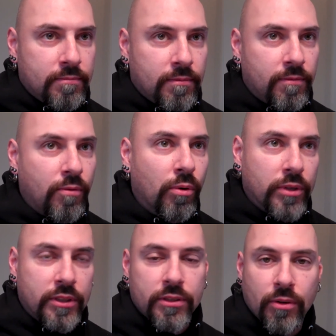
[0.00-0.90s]

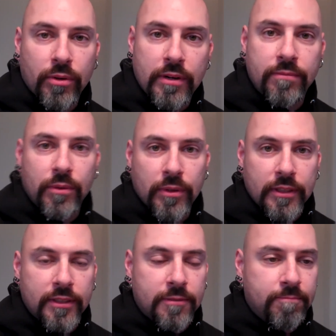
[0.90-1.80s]
force or
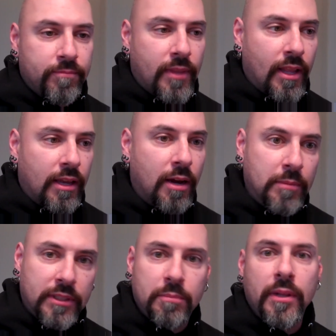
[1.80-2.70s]
influence
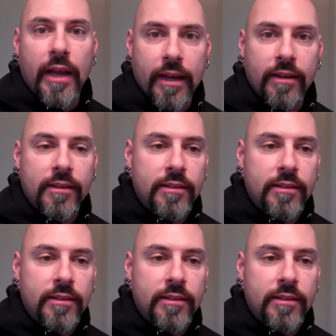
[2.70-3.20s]
come into play